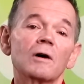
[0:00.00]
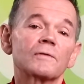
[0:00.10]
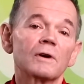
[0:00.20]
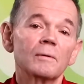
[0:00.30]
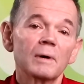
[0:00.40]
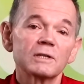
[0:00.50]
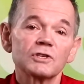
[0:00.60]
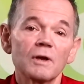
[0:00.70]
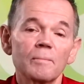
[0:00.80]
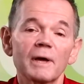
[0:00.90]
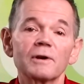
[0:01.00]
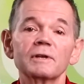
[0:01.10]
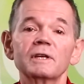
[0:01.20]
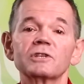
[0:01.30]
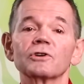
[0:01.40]
offer a much better
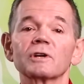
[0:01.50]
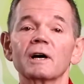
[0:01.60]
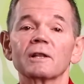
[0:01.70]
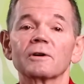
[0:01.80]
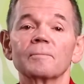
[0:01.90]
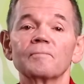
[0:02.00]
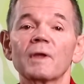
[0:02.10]
initial color